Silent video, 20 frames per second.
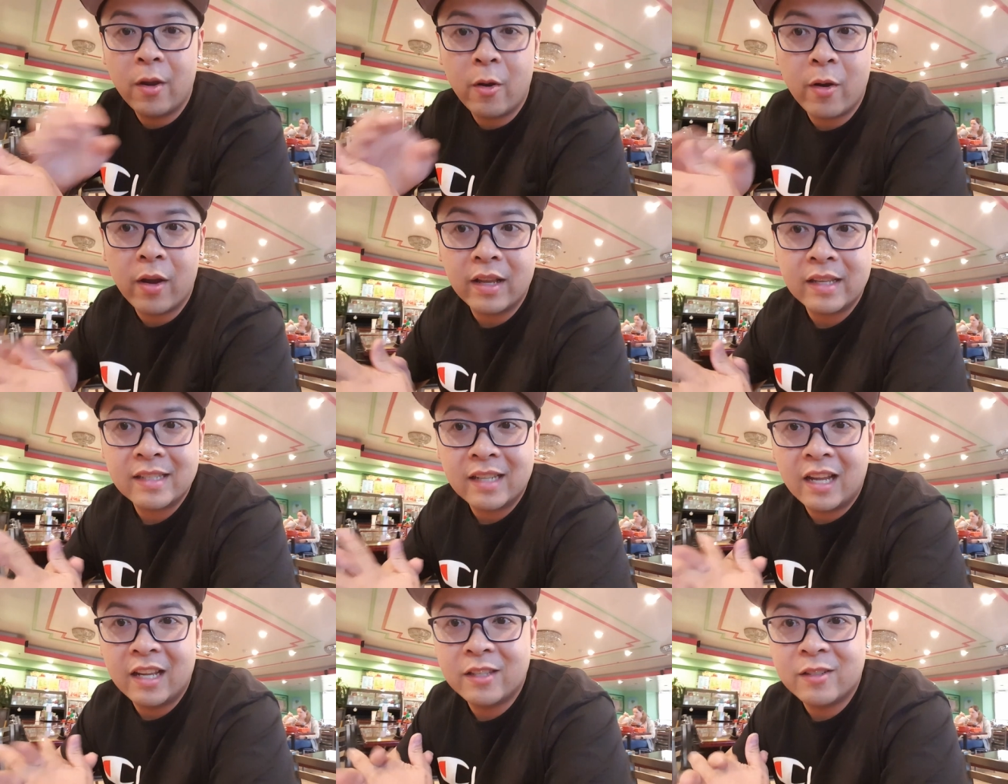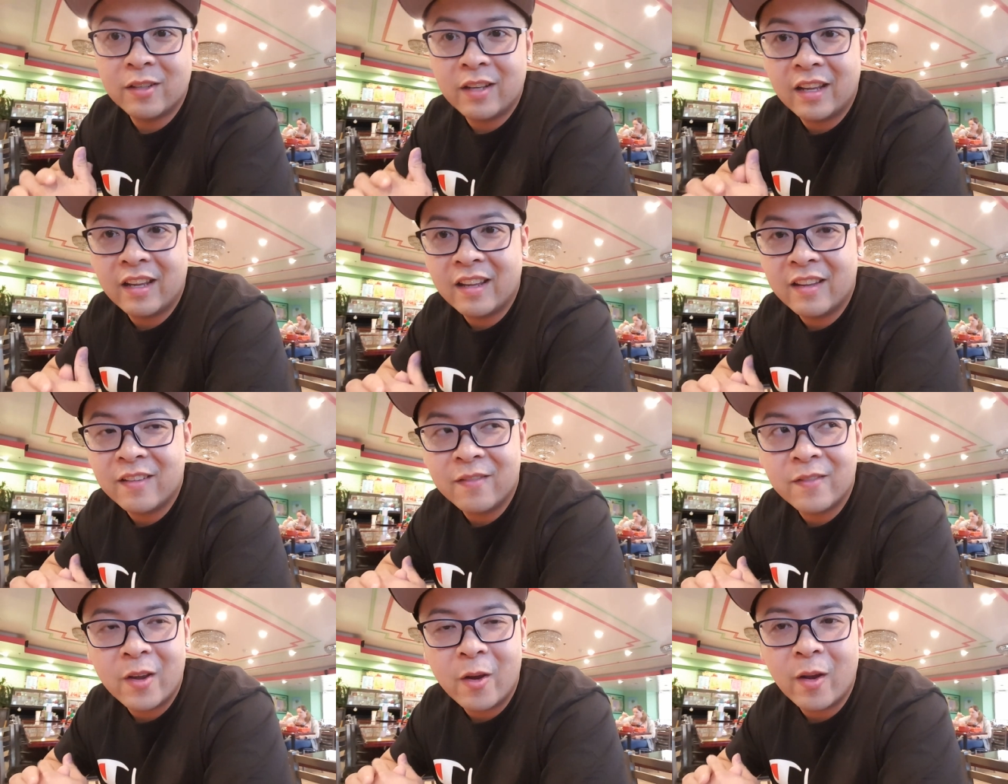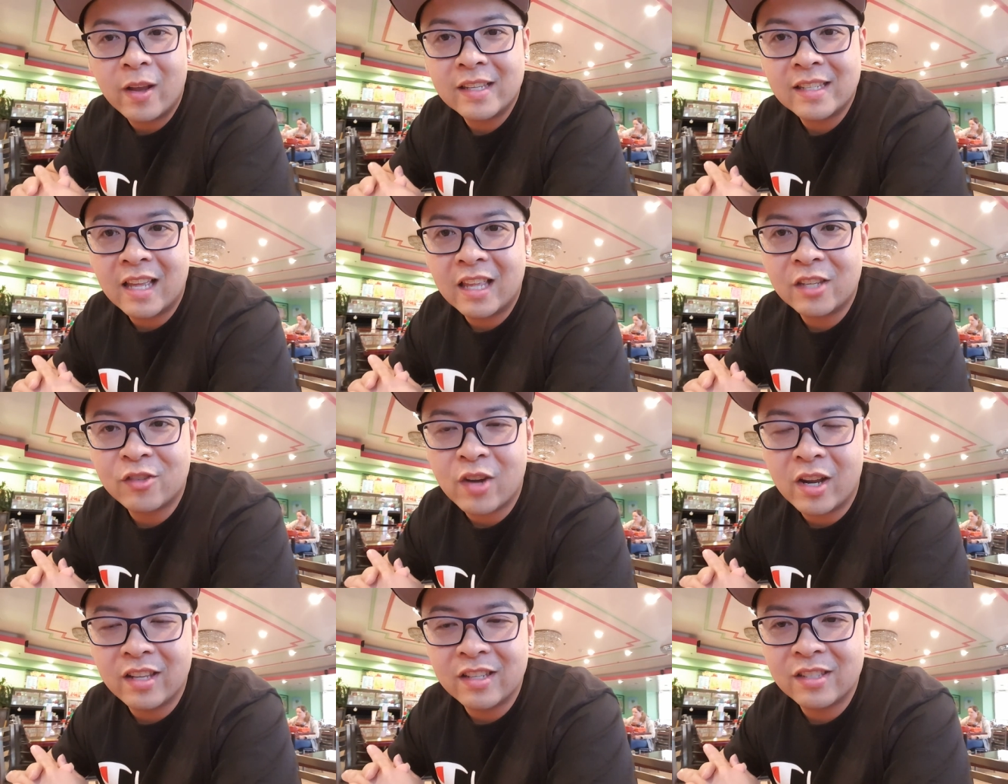I'm very excited today. Very
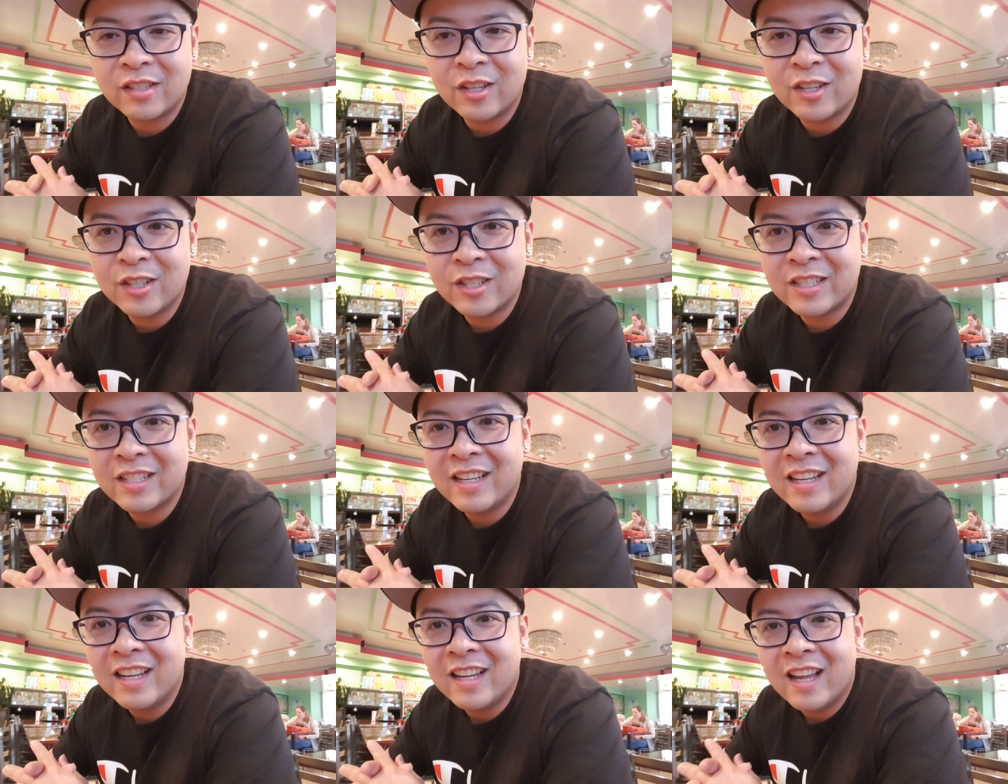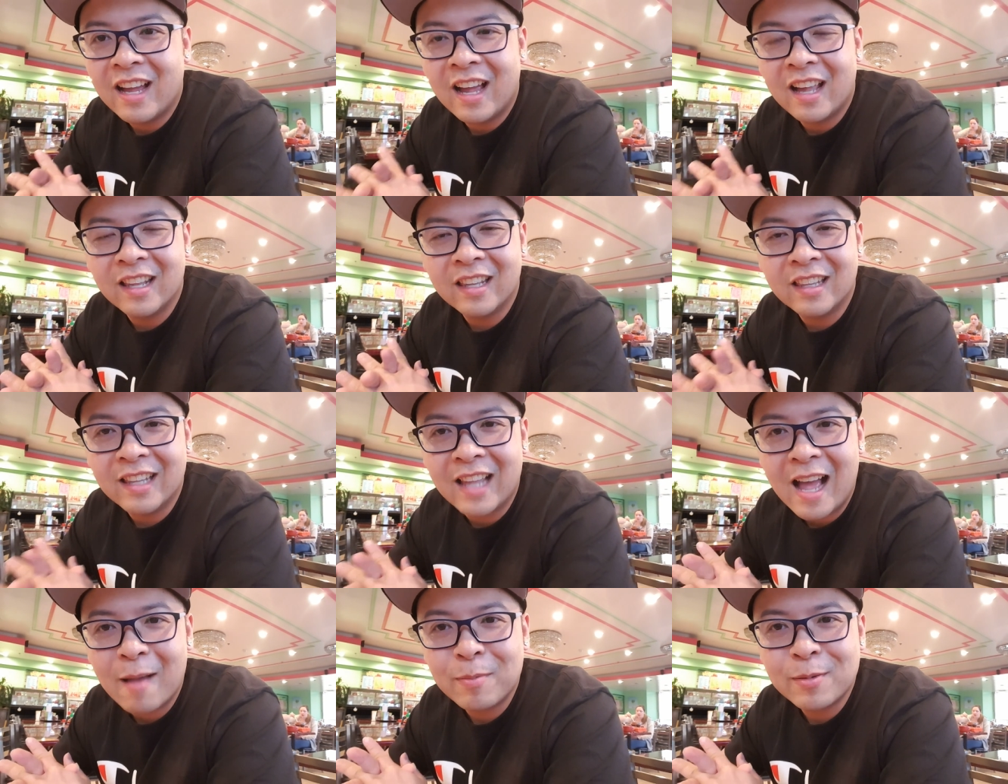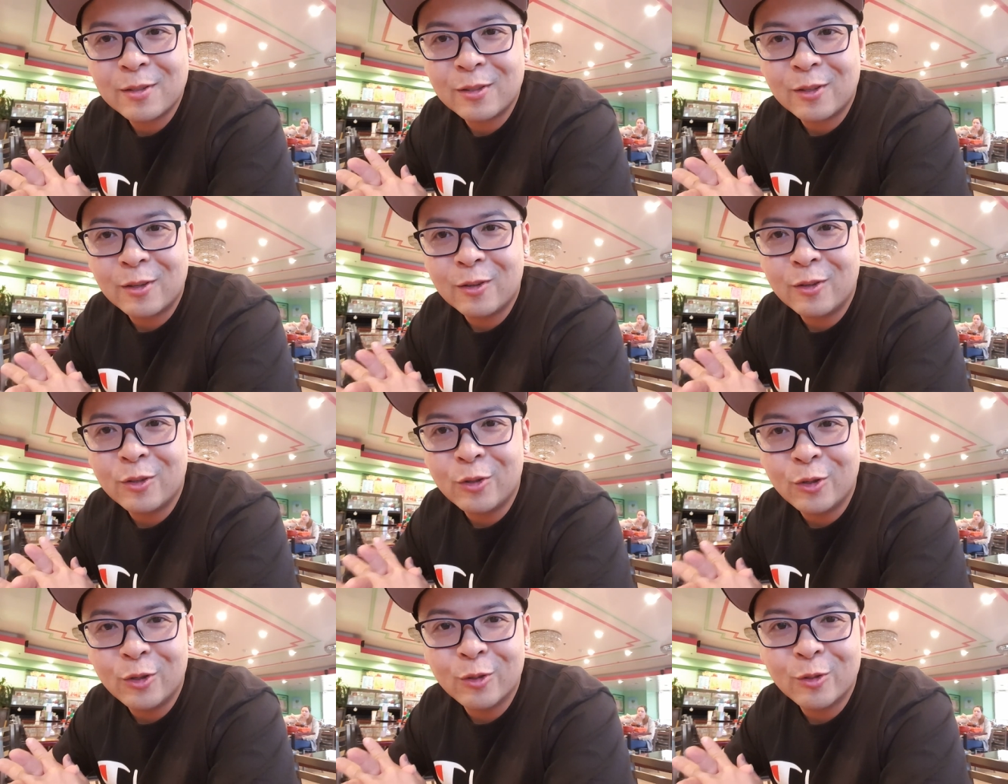excited to try this dish. A
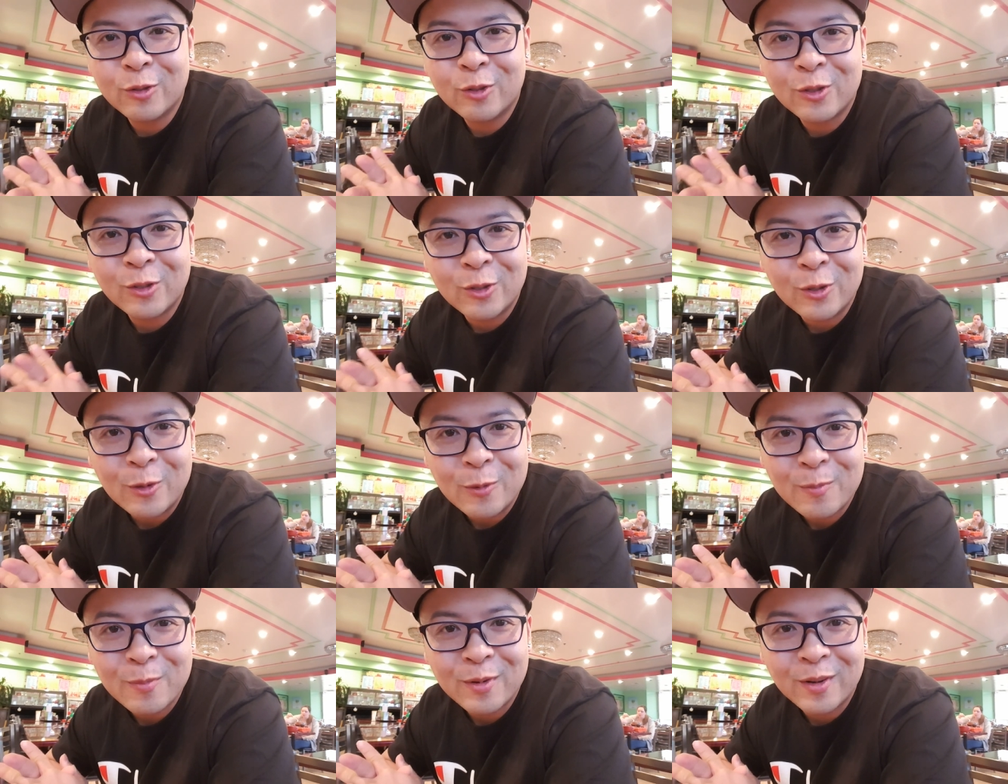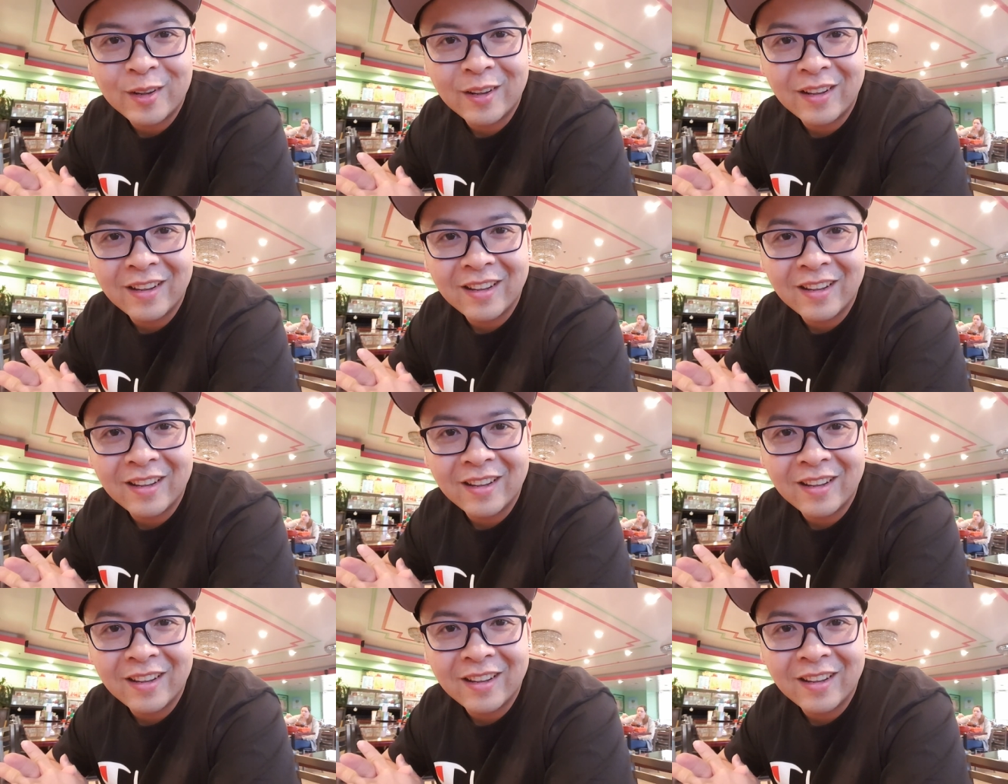lobster noodle soup.